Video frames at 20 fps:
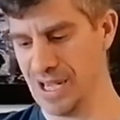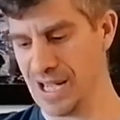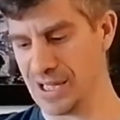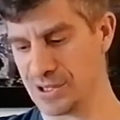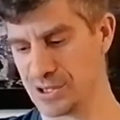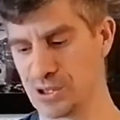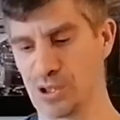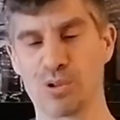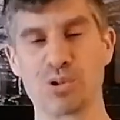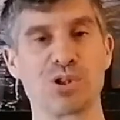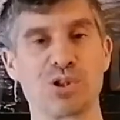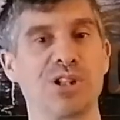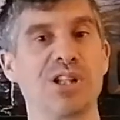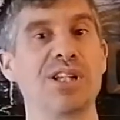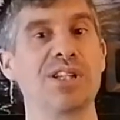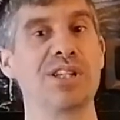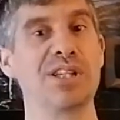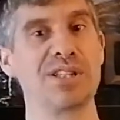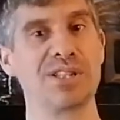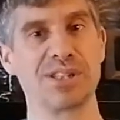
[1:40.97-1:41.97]
and
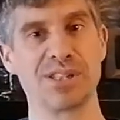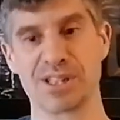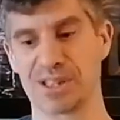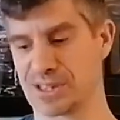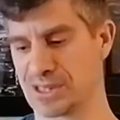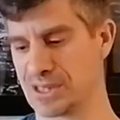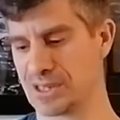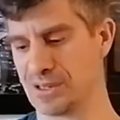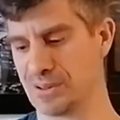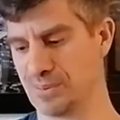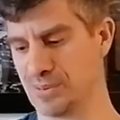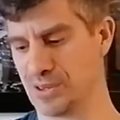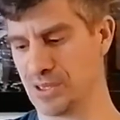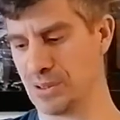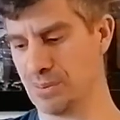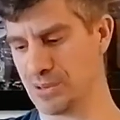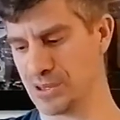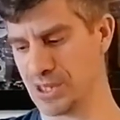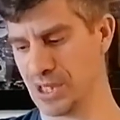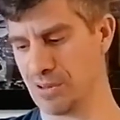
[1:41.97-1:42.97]
socially distancing
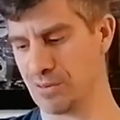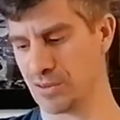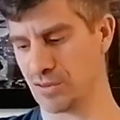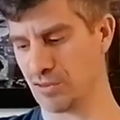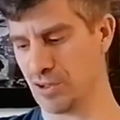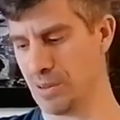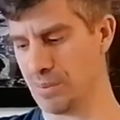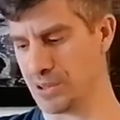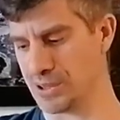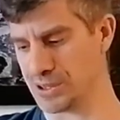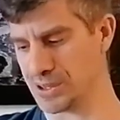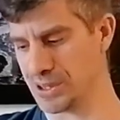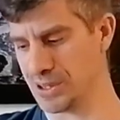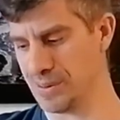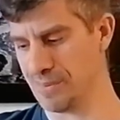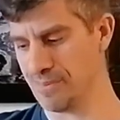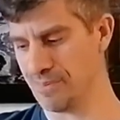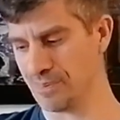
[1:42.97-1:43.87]
themselves from us.